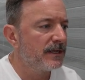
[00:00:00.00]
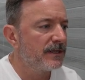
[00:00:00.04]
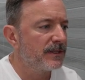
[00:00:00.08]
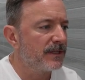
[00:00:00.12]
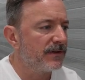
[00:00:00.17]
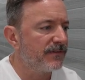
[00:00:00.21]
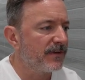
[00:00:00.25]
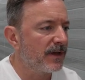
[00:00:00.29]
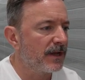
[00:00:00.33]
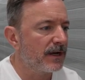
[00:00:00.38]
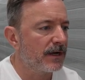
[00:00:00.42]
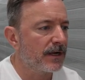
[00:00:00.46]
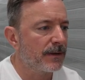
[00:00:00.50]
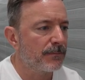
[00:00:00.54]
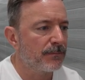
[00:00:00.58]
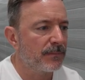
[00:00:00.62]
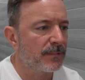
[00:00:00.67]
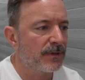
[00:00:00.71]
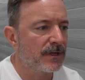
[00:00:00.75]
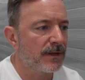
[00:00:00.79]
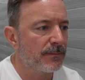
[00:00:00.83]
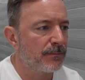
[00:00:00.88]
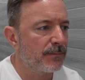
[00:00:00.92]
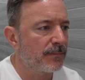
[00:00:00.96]
they've got
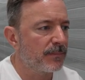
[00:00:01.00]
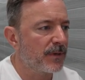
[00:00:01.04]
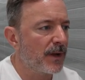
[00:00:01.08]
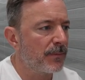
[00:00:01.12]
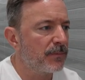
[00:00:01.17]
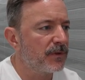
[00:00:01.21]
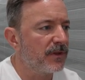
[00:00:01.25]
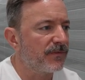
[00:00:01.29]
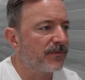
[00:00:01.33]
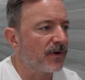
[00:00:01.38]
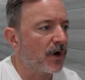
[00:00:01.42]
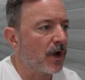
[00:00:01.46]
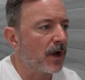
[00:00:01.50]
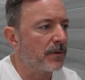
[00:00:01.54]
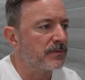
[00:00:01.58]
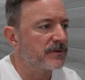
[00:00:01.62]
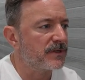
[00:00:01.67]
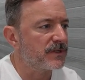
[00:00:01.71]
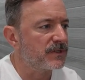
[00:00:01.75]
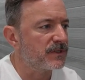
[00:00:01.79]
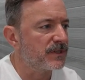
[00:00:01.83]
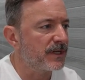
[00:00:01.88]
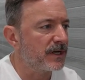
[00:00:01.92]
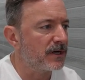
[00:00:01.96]
a couple different
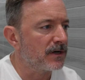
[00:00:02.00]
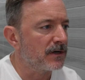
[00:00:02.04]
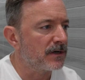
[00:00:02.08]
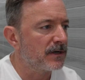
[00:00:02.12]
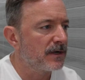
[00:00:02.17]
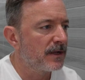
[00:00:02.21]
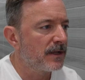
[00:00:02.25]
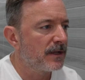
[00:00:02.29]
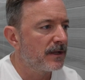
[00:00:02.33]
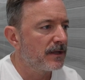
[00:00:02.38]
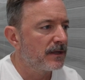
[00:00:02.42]
options there.